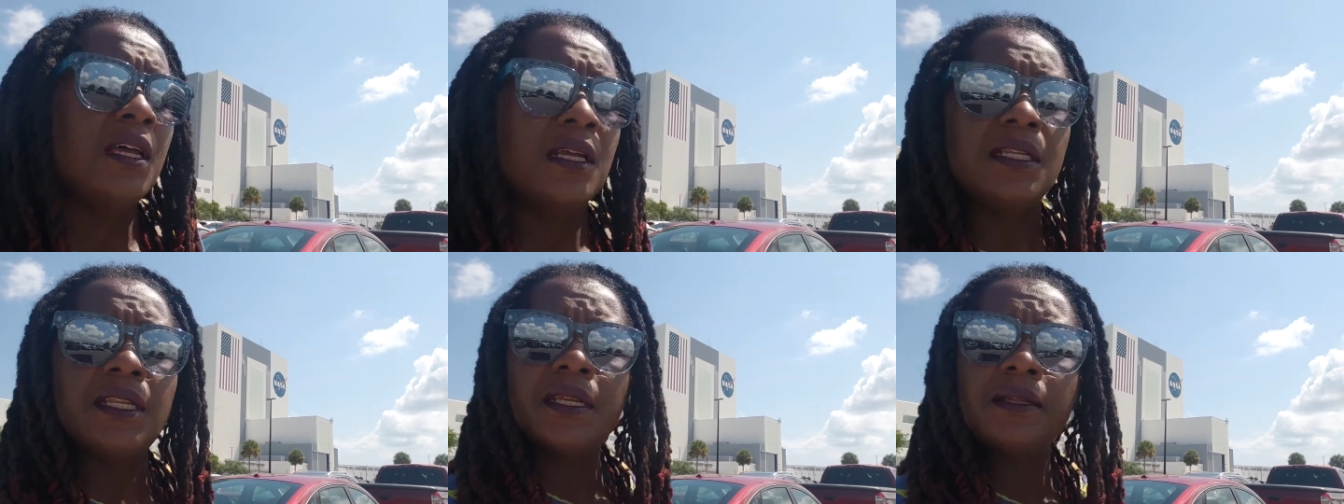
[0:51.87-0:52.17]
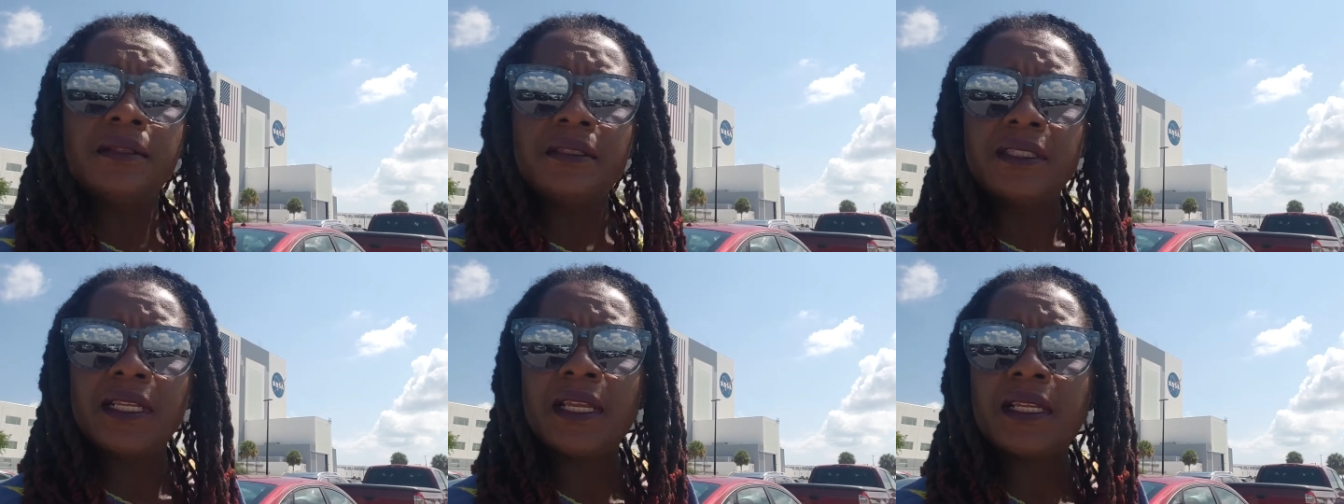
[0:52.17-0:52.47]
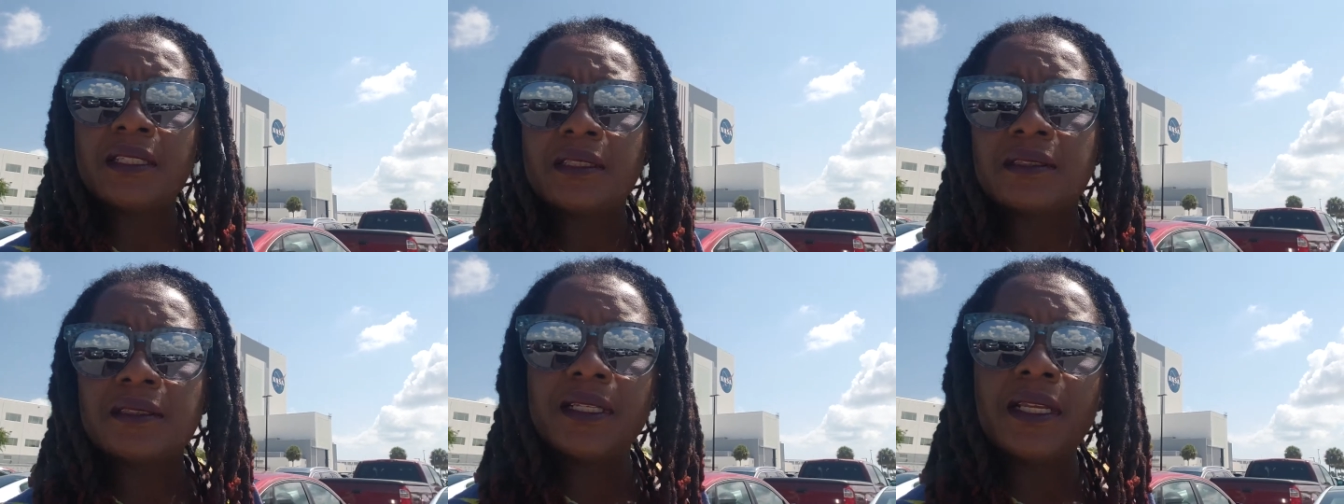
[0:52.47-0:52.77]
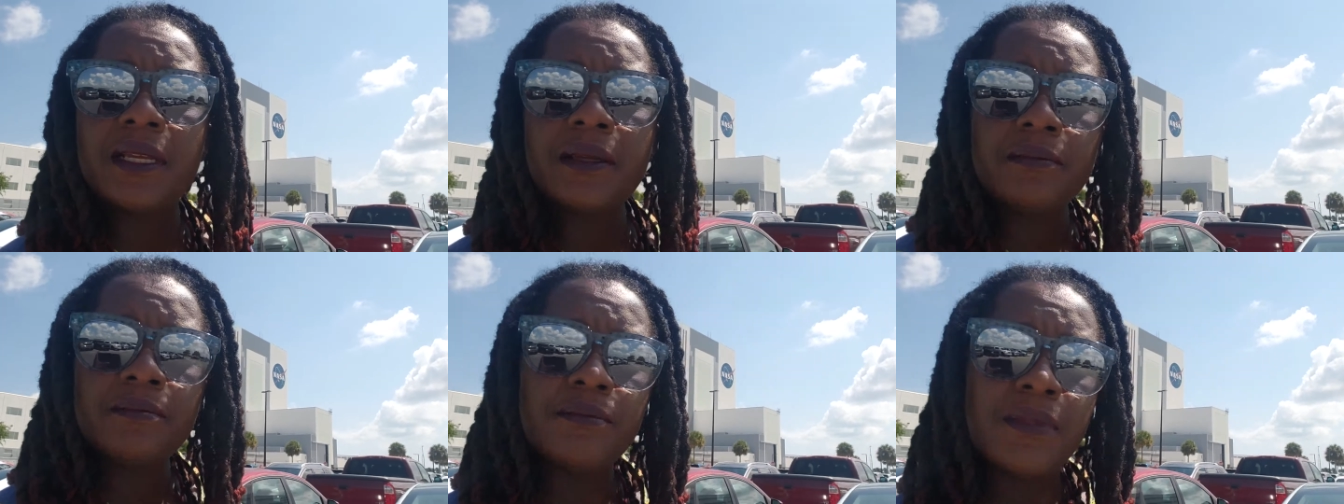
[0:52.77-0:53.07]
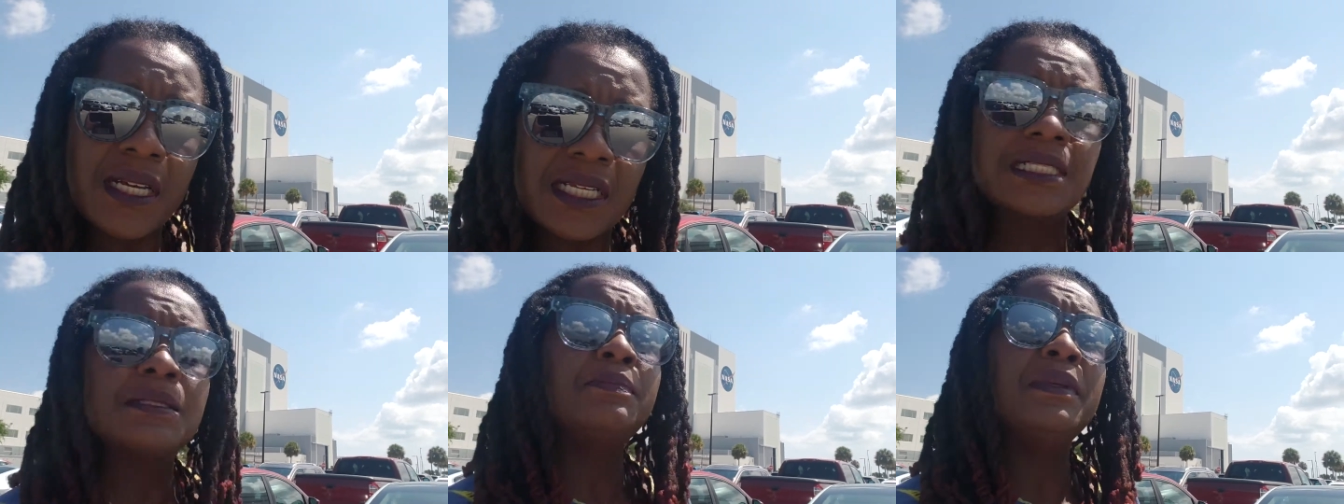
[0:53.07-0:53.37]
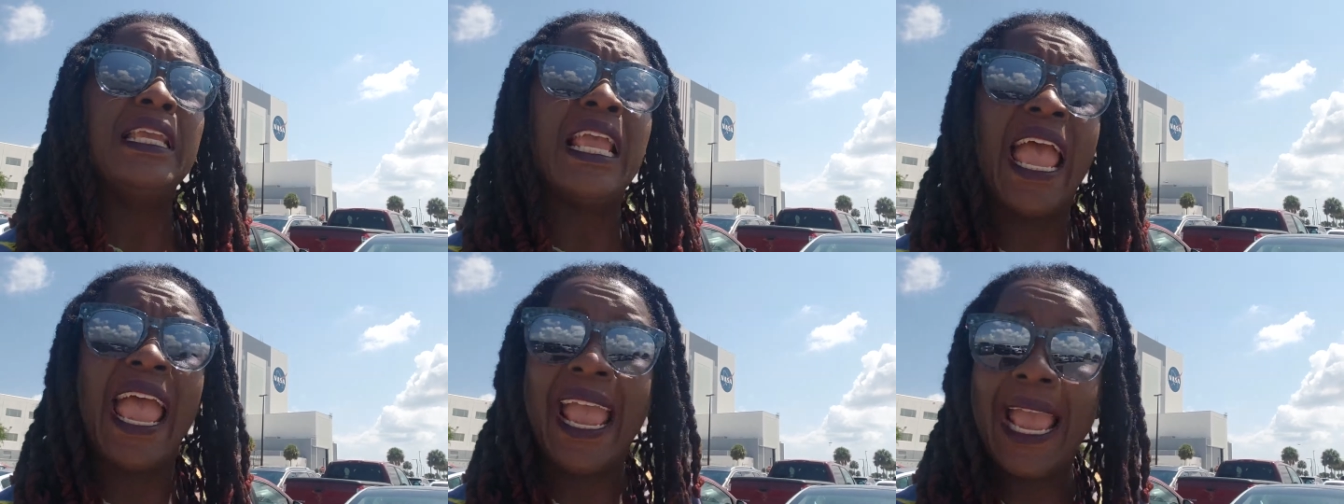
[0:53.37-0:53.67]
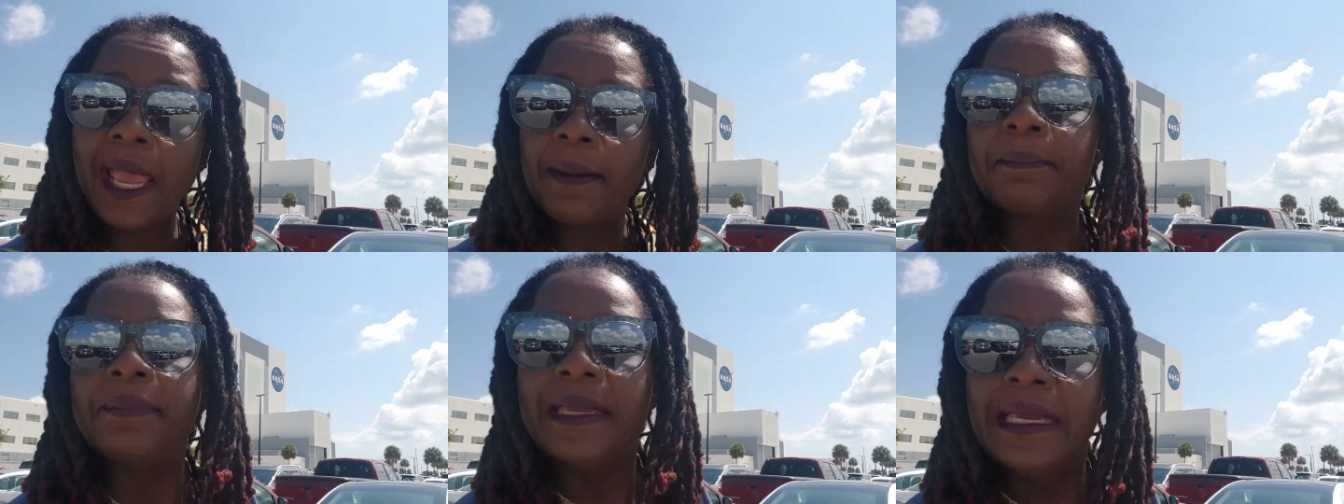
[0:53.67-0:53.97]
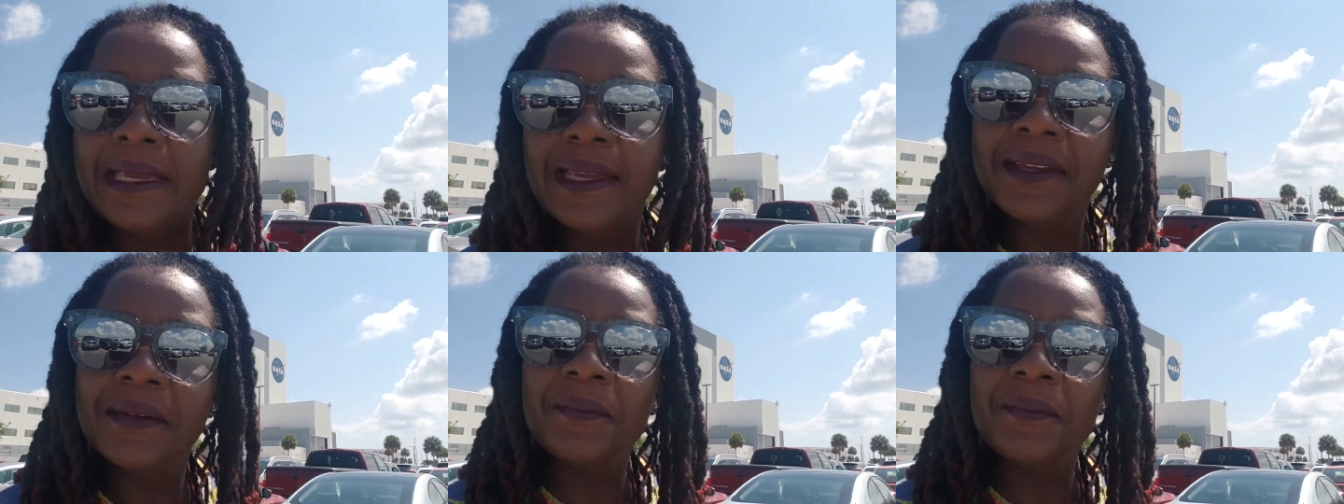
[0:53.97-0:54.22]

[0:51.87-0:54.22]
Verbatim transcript: they, they, they must be happy